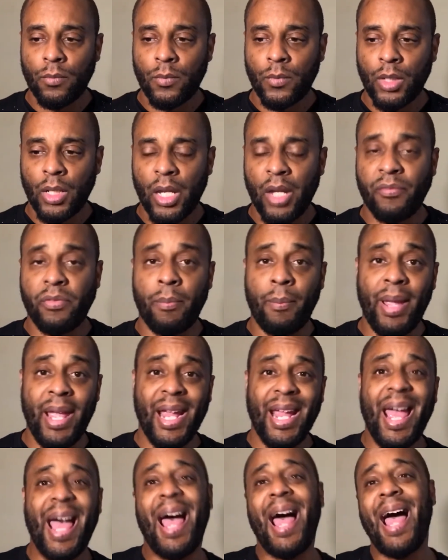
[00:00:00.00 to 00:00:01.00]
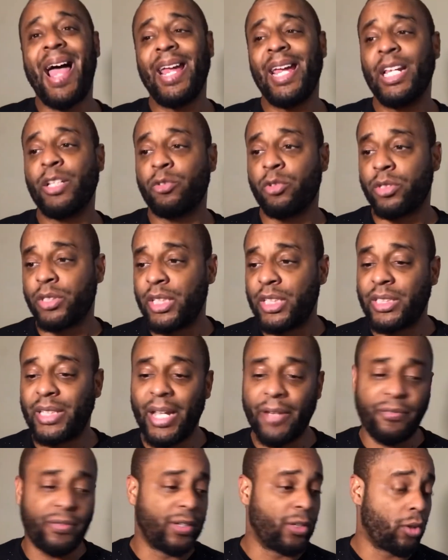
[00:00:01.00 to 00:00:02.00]
If a man got high interest, he's
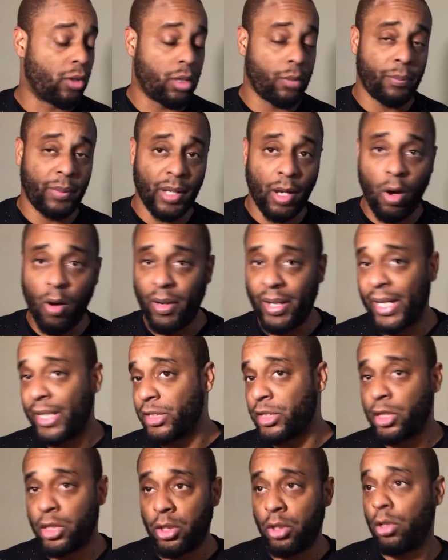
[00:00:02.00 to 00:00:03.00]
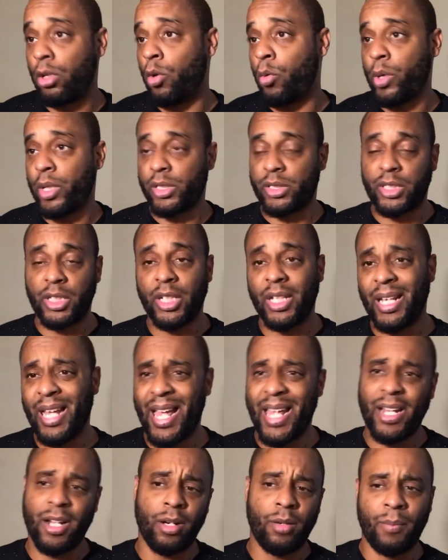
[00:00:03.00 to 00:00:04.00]
definitely gonna be all into you, gonna want to see you a lot. He
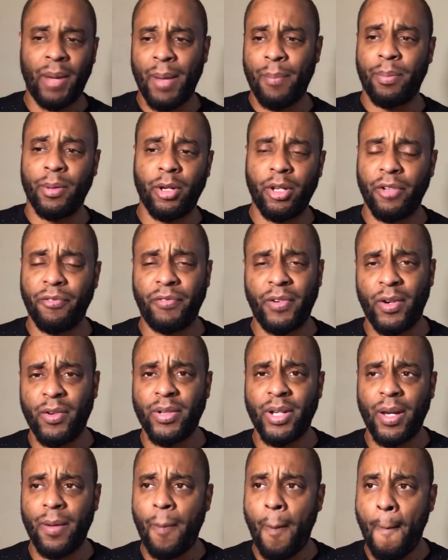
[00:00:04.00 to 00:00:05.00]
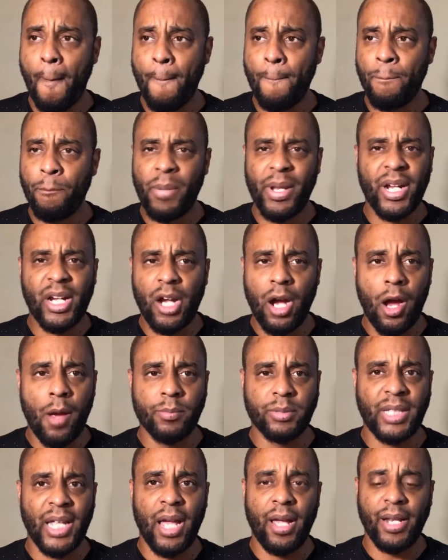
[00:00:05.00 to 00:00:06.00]
might blow your phone up, but it calms
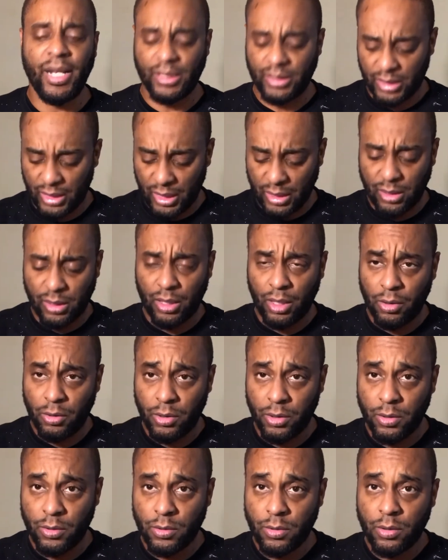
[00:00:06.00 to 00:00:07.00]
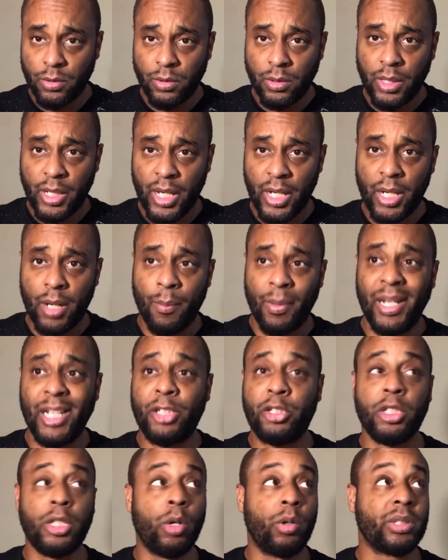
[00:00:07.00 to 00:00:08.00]
down as he get to know you. But at least you
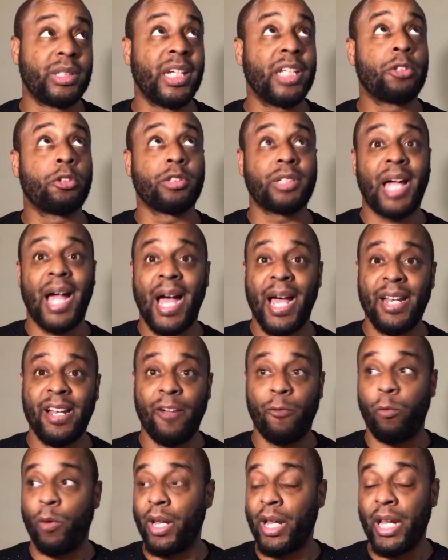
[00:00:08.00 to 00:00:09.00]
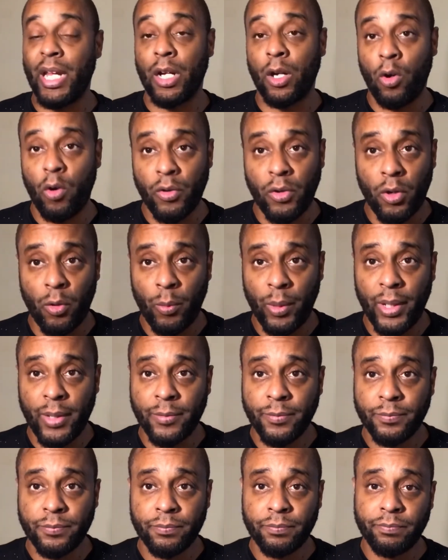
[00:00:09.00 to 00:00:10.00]
know his interest high enough where he ain't going nowhere.
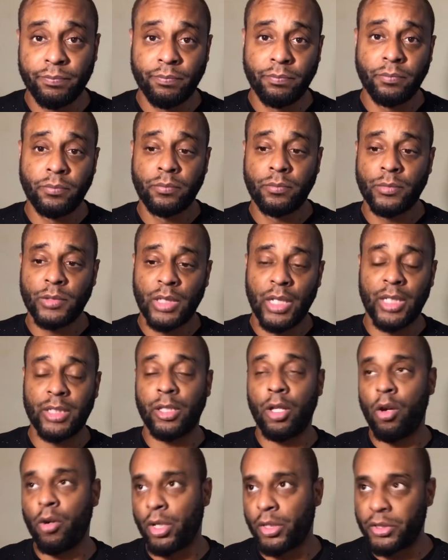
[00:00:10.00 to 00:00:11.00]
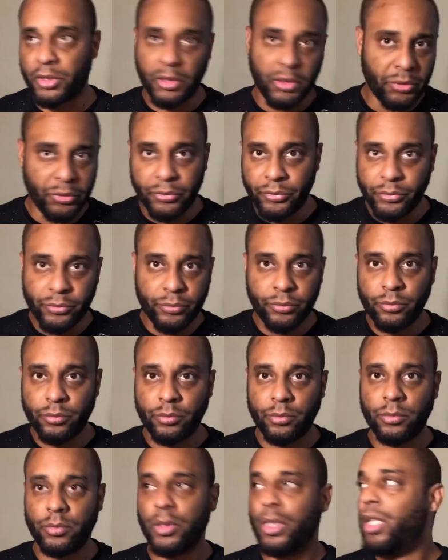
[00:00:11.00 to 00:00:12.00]
As long as
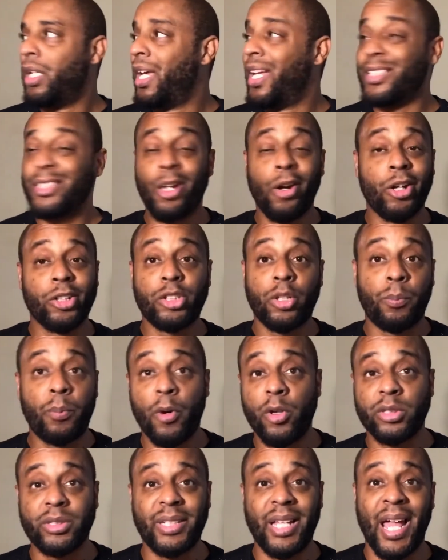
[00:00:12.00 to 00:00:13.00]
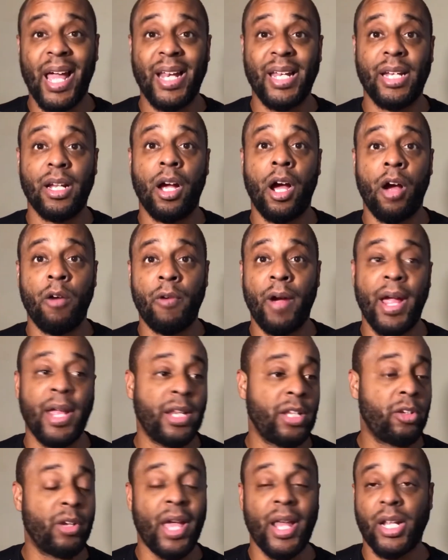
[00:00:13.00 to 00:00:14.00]
your personality all right and you
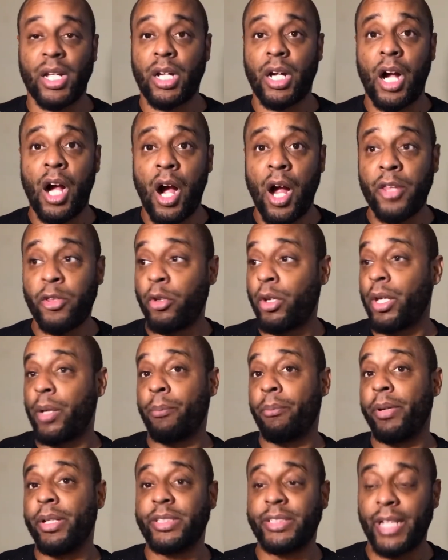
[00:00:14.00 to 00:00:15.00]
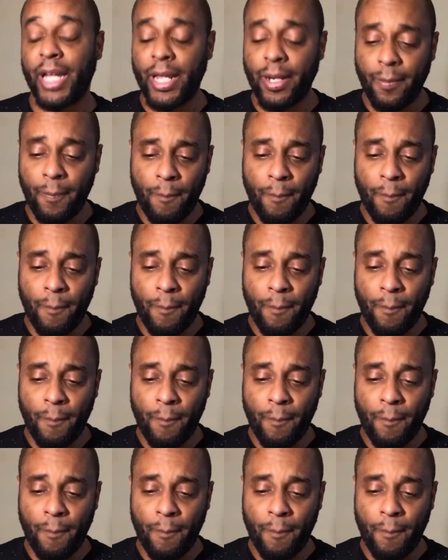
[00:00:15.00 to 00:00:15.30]
got a good heart and you can appreciate her,